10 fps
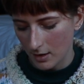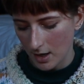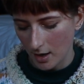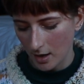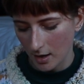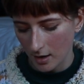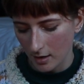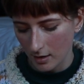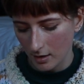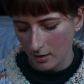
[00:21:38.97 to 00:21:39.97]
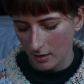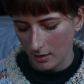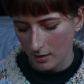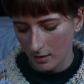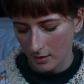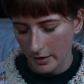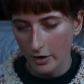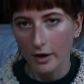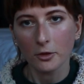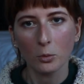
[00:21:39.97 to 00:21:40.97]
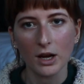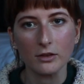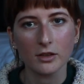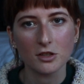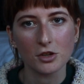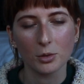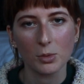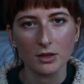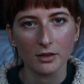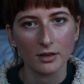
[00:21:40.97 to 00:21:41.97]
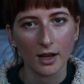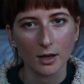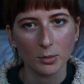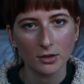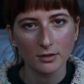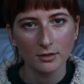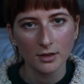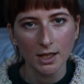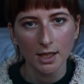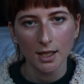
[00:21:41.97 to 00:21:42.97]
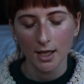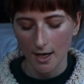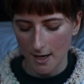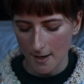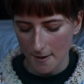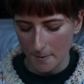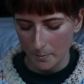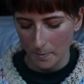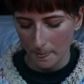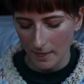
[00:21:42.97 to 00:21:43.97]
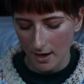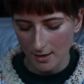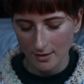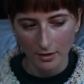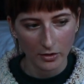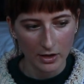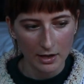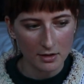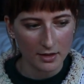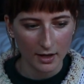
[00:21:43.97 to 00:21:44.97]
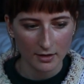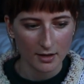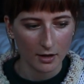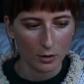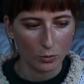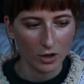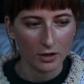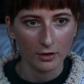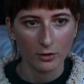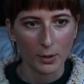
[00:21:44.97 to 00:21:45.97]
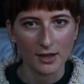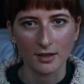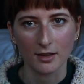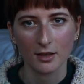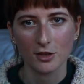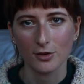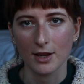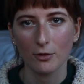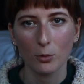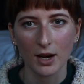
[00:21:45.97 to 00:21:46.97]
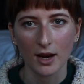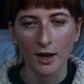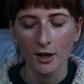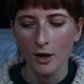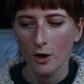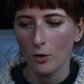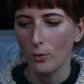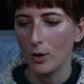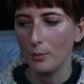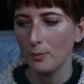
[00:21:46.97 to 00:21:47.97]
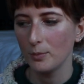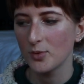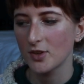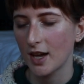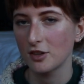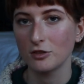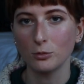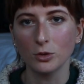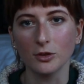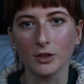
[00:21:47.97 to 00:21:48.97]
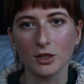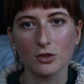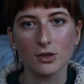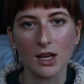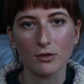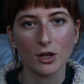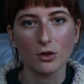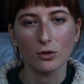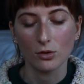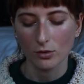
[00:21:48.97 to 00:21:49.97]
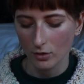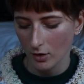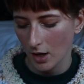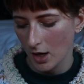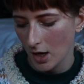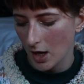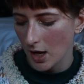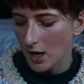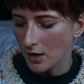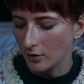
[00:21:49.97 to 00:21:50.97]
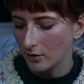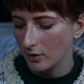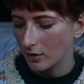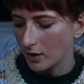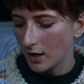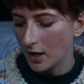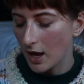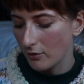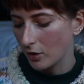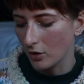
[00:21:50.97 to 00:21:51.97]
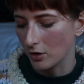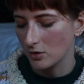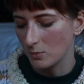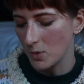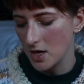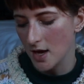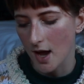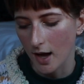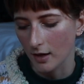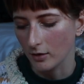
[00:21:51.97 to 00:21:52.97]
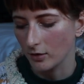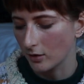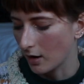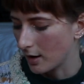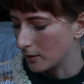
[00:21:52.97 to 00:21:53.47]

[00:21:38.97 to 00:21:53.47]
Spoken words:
there are other ways that you can be sustainable. I still think that a woolen sweater that you never wear, or a stash of wool that you never use, is never going to be as